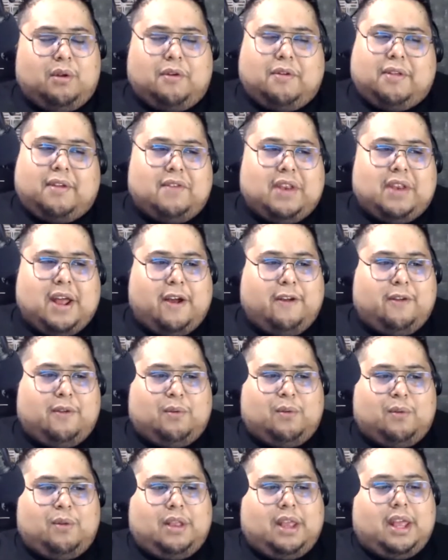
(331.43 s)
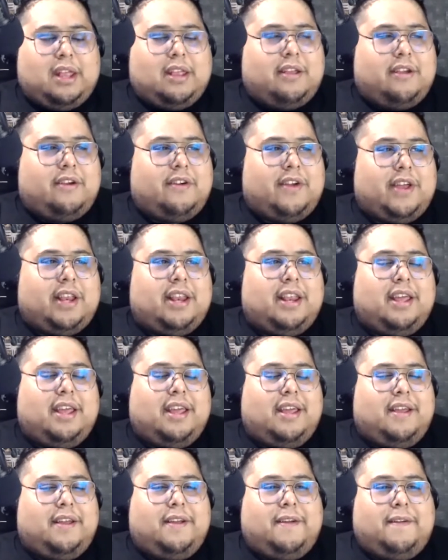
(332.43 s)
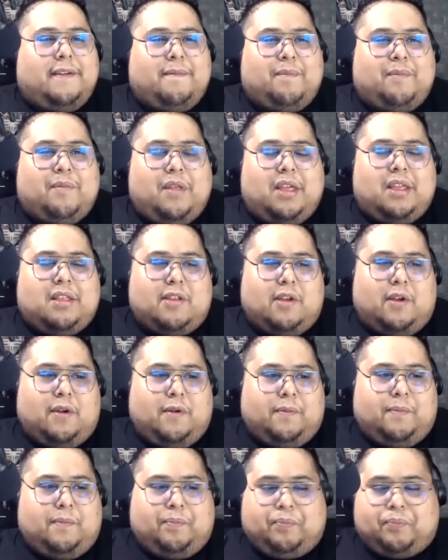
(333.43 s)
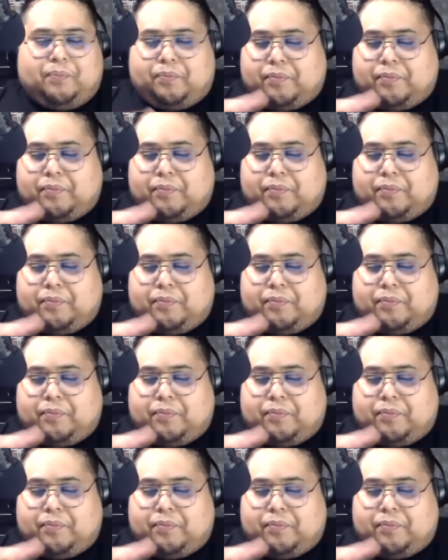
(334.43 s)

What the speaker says: or 7 hours between the other, and so